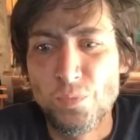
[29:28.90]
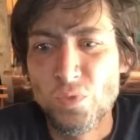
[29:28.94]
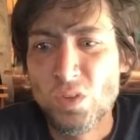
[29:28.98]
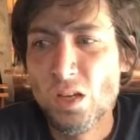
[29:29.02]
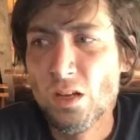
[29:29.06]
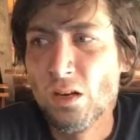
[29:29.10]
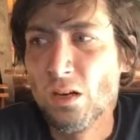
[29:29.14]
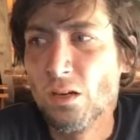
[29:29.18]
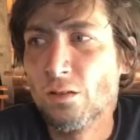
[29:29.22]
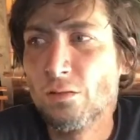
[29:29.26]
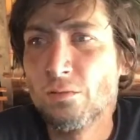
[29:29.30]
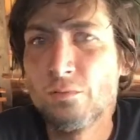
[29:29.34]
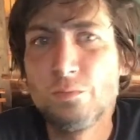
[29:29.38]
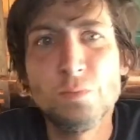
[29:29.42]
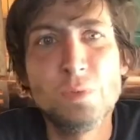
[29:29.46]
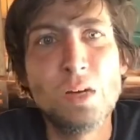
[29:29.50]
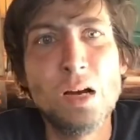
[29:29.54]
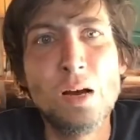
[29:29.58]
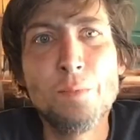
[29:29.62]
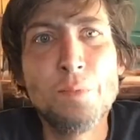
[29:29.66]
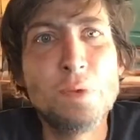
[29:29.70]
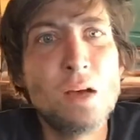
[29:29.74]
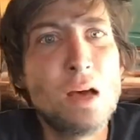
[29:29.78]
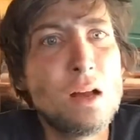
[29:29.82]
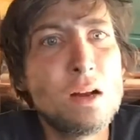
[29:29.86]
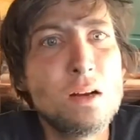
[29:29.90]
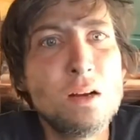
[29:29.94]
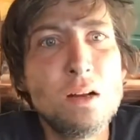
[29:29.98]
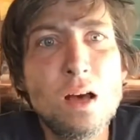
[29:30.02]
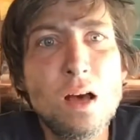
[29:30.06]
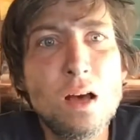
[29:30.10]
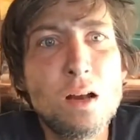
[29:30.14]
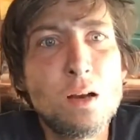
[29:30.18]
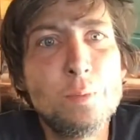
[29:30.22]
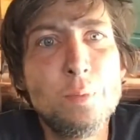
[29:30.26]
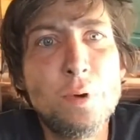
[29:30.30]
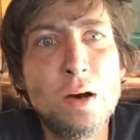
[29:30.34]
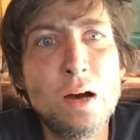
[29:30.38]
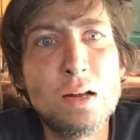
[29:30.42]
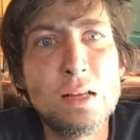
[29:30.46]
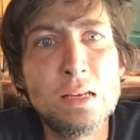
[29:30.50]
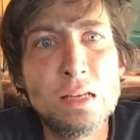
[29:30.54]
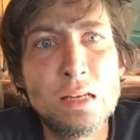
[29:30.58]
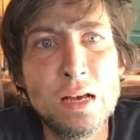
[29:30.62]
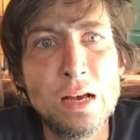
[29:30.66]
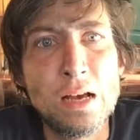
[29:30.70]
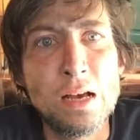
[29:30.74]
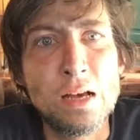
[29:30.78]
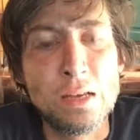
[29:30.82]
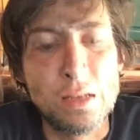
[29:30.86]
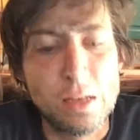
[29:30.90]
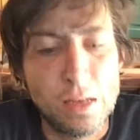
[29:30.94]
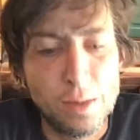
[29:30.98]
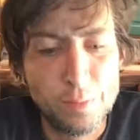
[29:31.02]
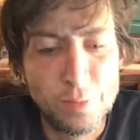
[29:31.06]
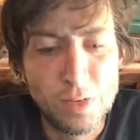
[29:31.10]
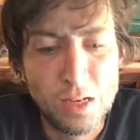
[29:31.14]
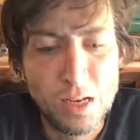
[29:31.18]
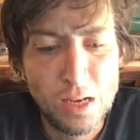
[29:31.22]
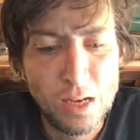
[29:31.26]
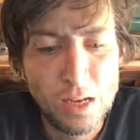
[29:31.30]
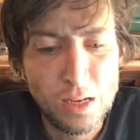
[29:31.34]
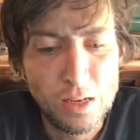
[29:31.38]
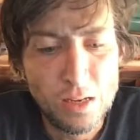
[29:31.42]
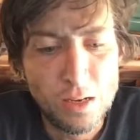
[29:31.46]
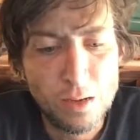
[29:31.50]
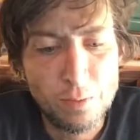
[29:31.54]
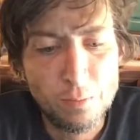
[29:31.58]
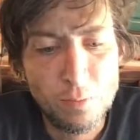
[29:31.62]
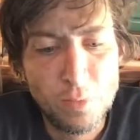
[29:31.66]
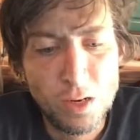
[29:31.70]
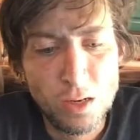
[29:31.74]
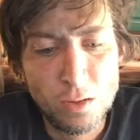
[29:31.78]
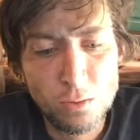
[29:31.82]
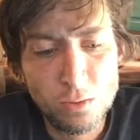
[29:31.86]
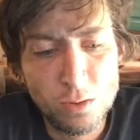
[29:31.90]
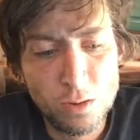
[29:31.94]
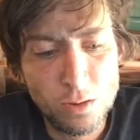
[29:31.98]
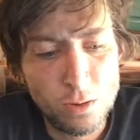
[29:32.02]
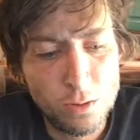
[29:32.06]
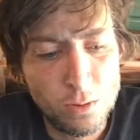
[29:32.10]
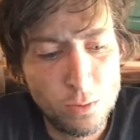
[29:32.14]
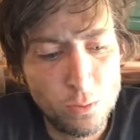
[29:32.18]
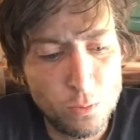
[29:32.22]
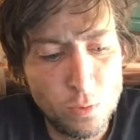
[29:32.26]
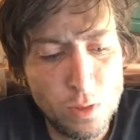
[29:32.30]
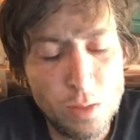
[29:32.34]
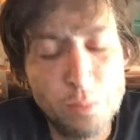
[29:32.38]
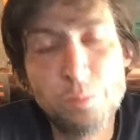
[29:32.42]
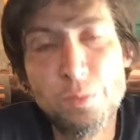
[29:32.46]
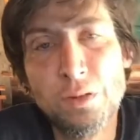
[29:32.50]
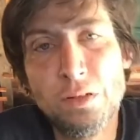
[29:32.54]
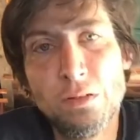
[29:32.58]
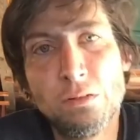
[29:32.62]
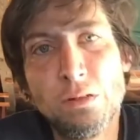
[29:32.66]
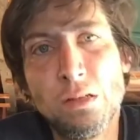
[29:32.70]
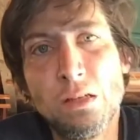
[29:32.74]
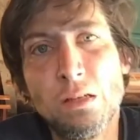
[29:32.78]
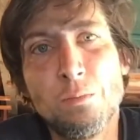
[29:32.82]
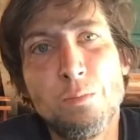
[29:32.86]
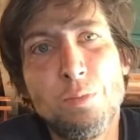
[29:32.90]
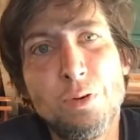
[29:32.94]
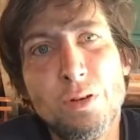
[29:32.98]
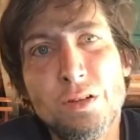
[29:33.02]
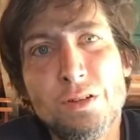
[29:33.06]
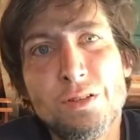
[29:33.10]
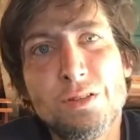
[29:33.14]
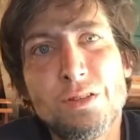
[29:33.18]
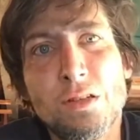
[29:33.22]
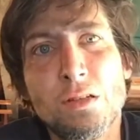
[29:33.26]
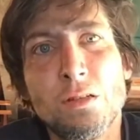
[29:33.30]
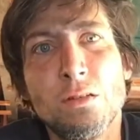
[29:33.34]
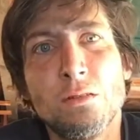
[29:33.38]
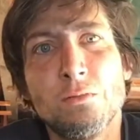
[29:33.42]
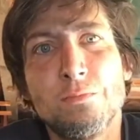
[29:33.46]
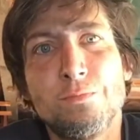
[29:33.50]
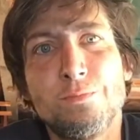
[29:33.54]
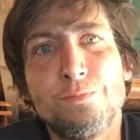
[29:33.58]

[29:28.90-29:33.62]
you know, I'm not an auto body guy. I'm not a motor rebuilding person.